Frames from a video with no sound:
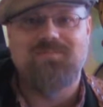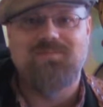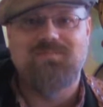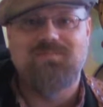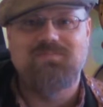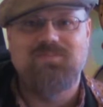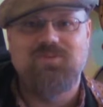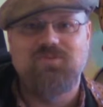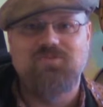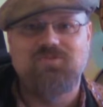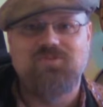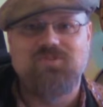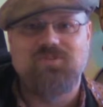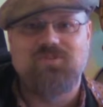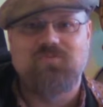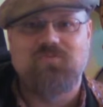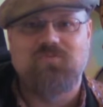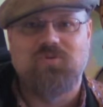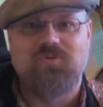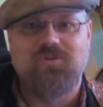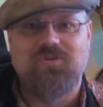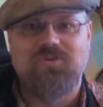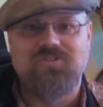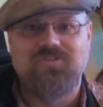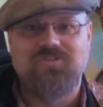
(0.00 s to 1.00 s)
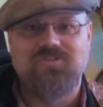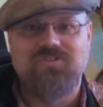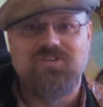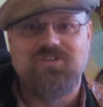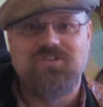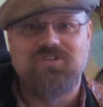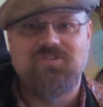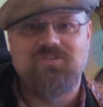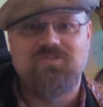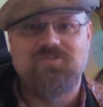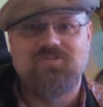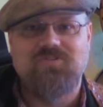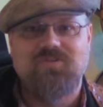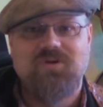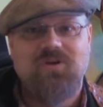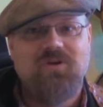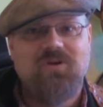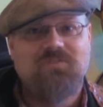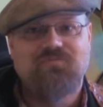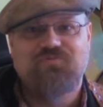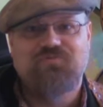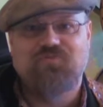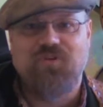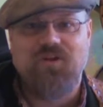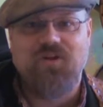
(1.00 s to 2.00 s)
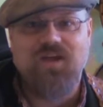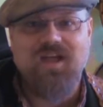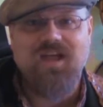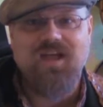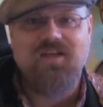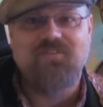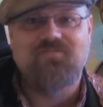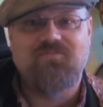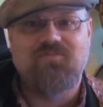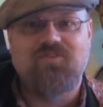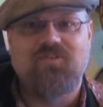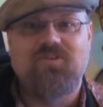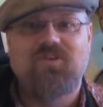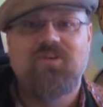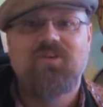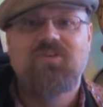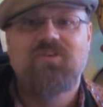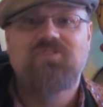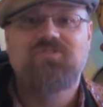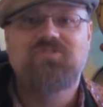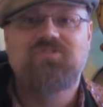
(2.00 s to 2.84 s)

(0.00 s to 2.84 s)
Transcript: but music will continue forever.